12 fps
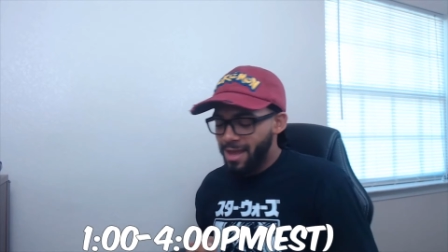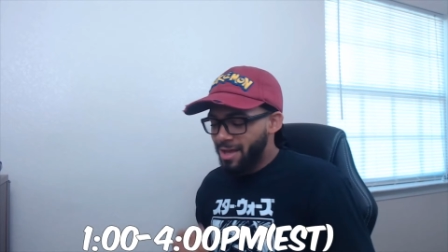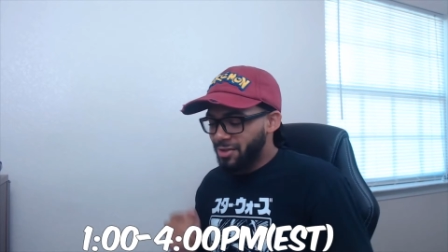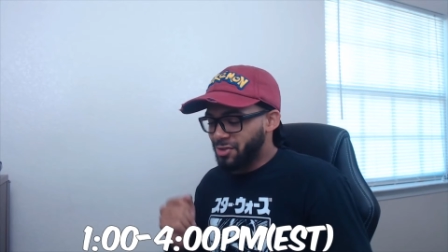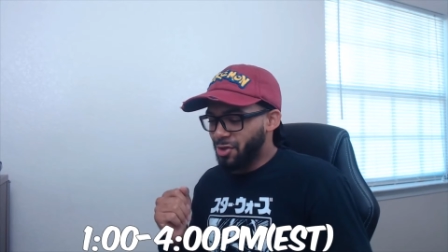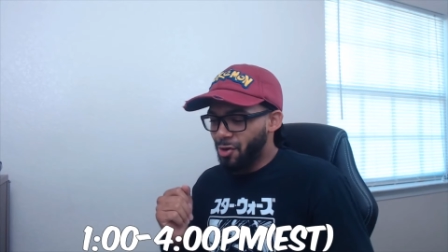
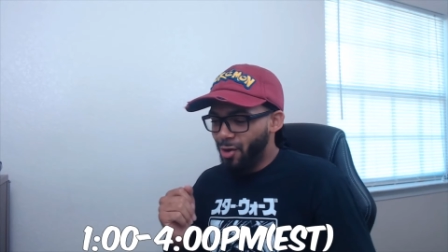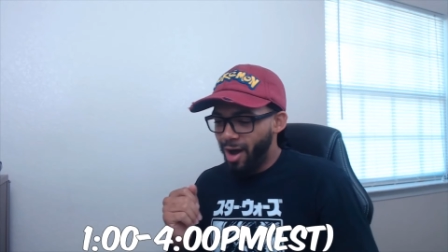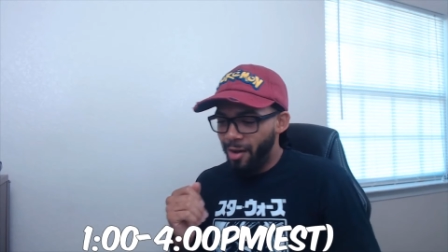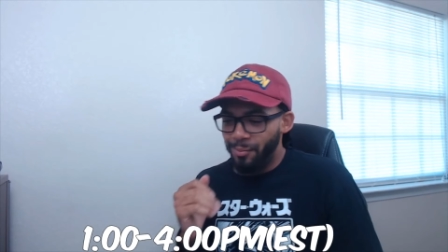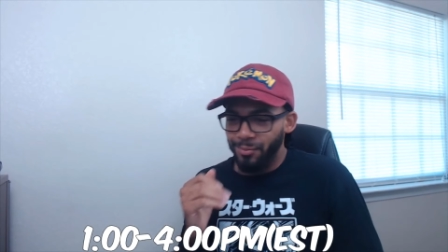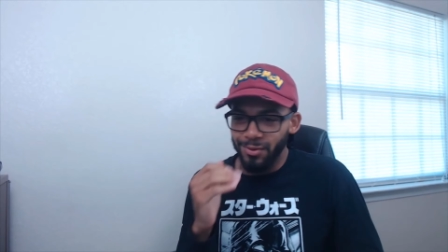So
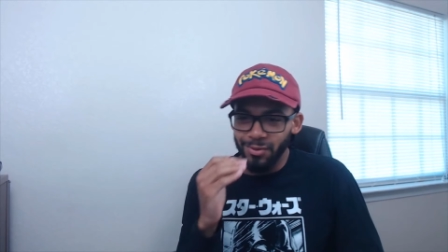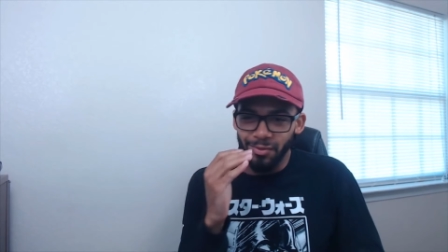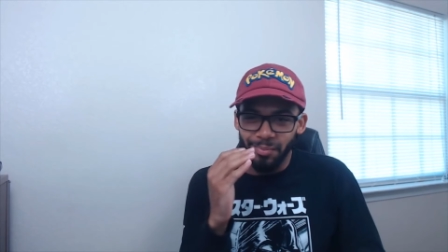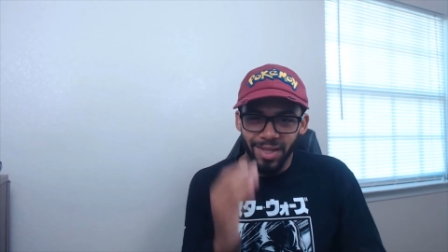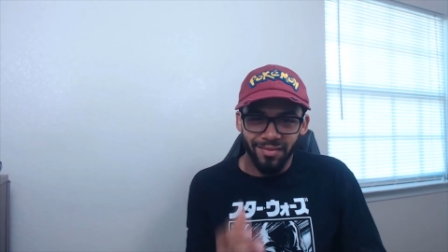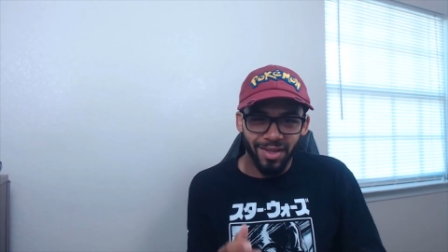I'll do
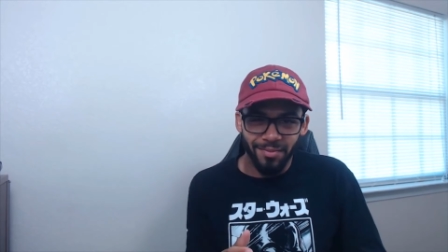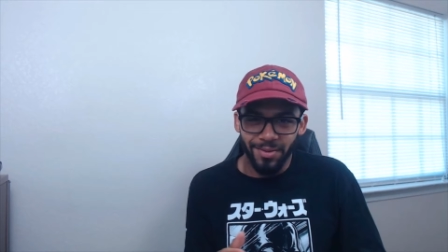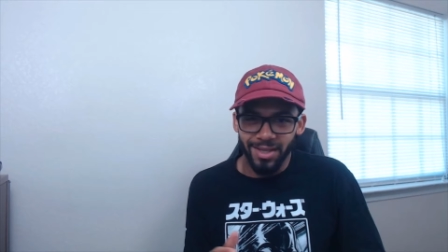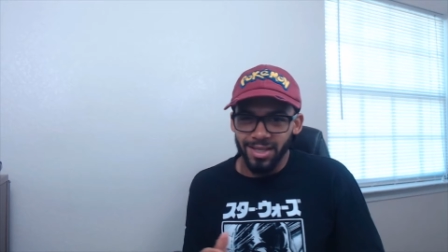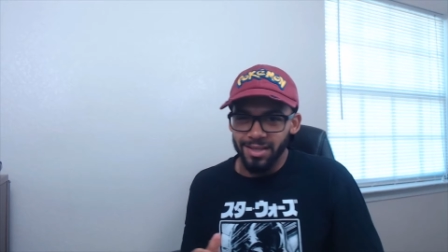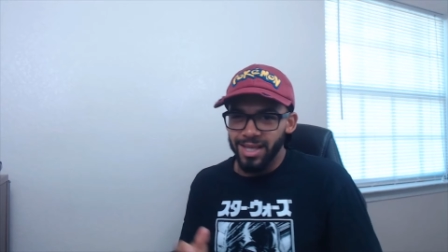
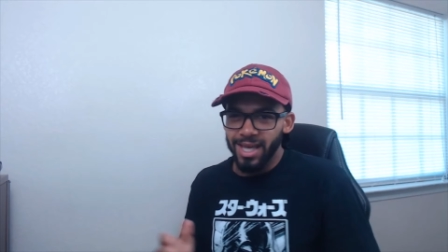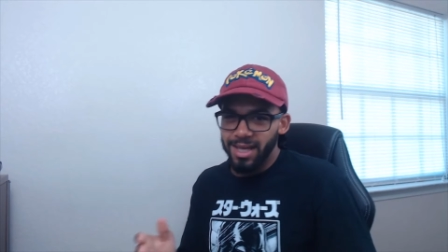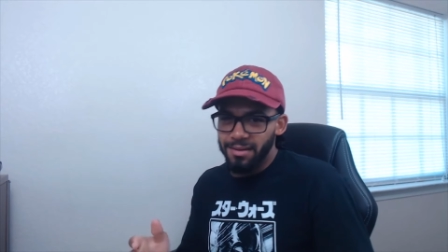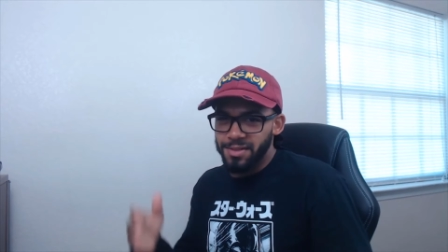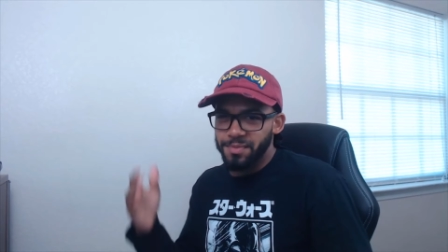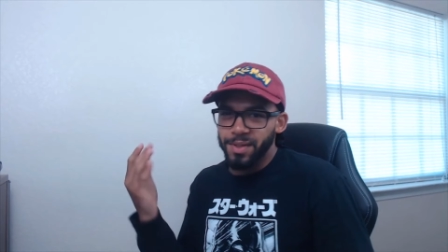PvP
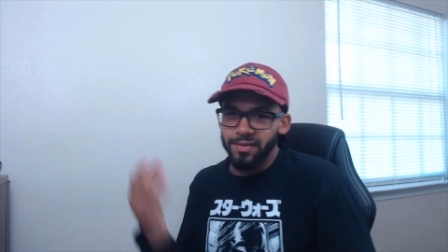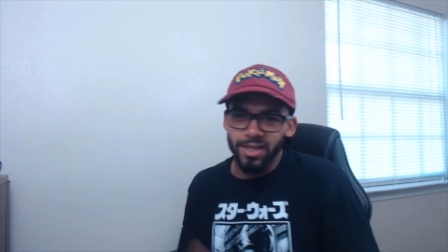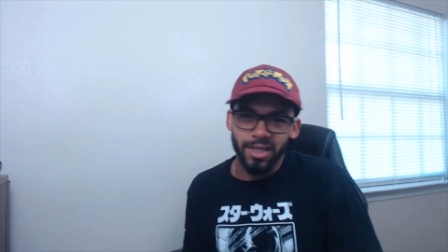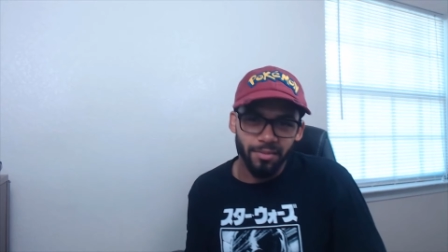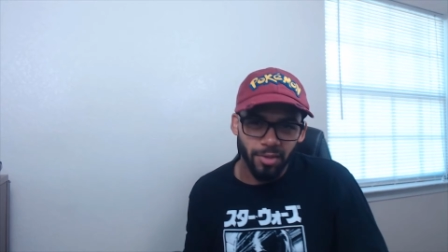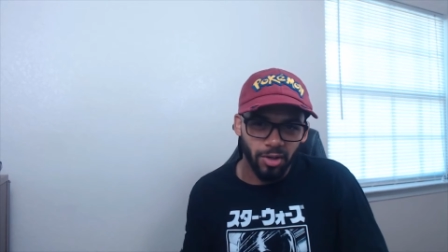games,
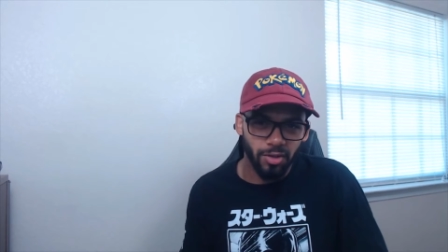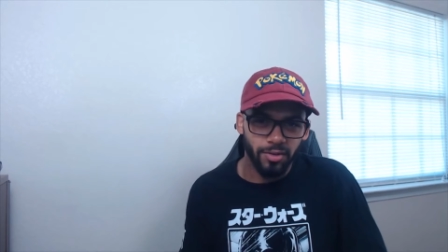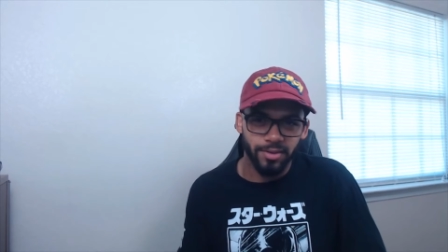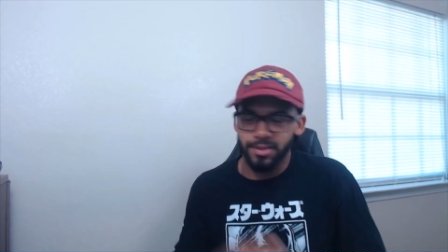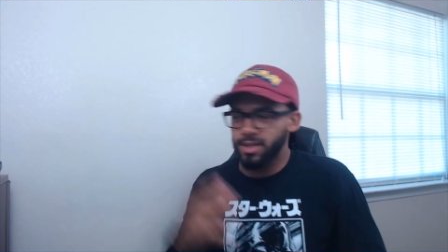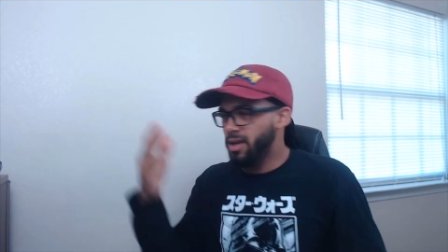PvE
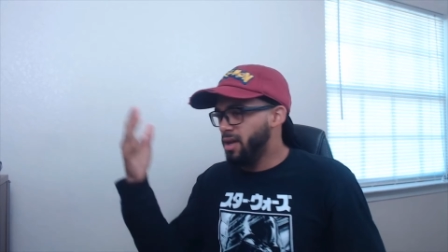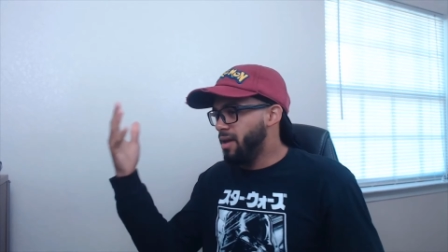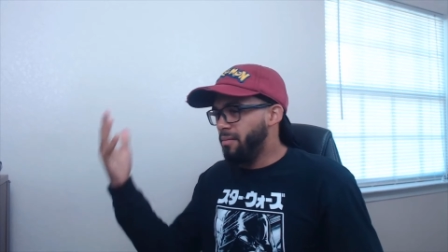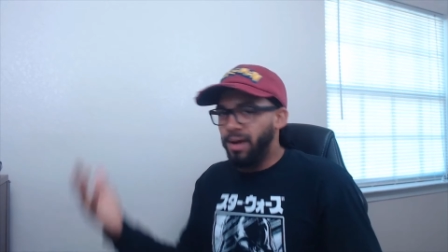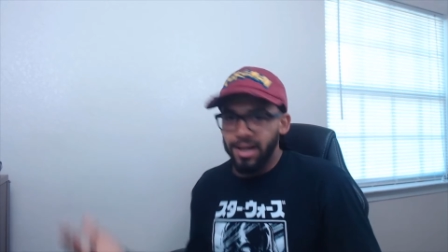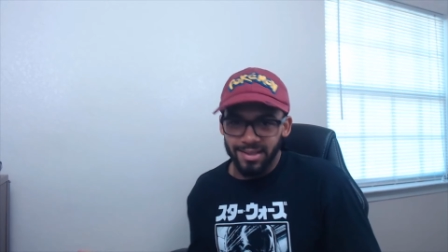modes,
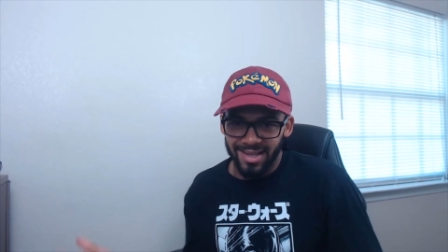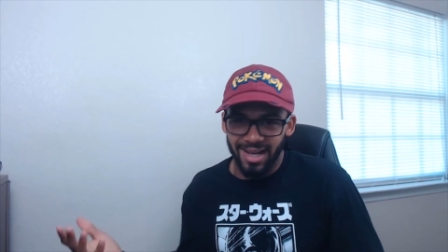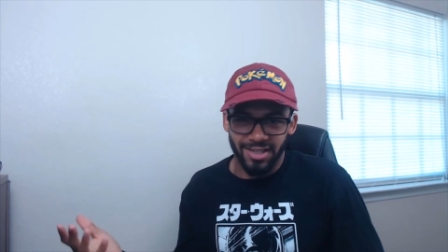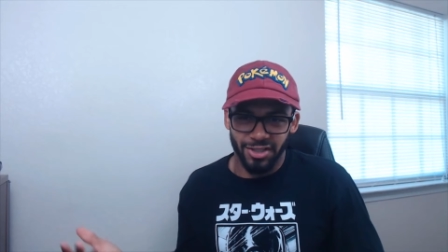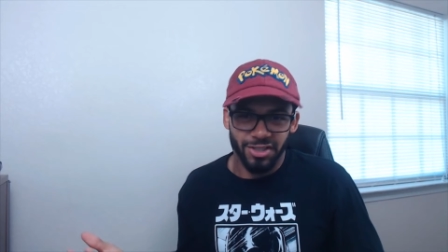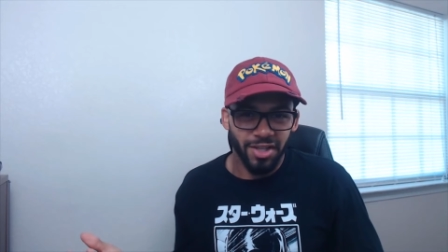
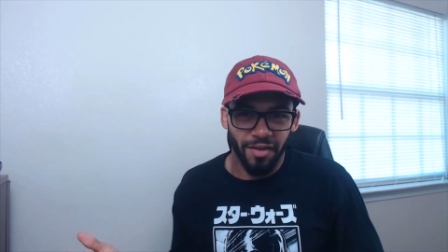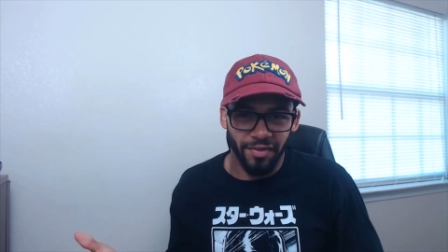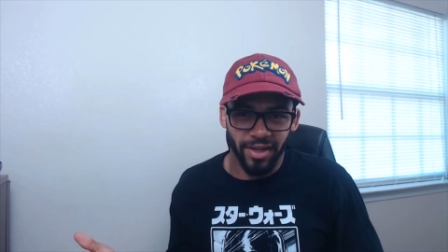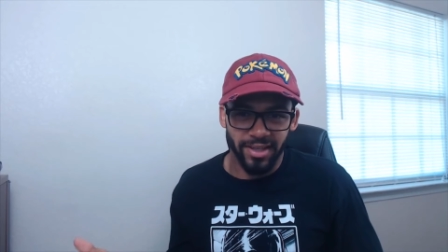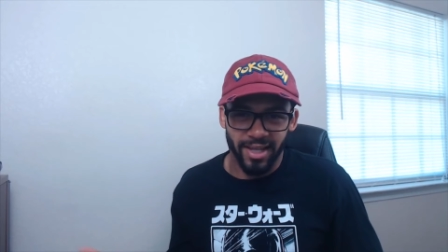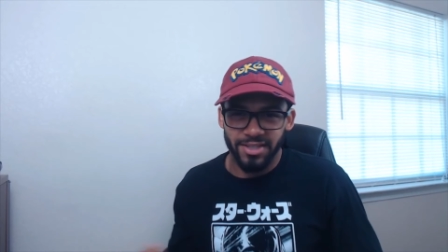montages, stuff
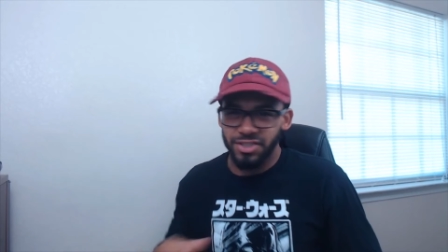like that.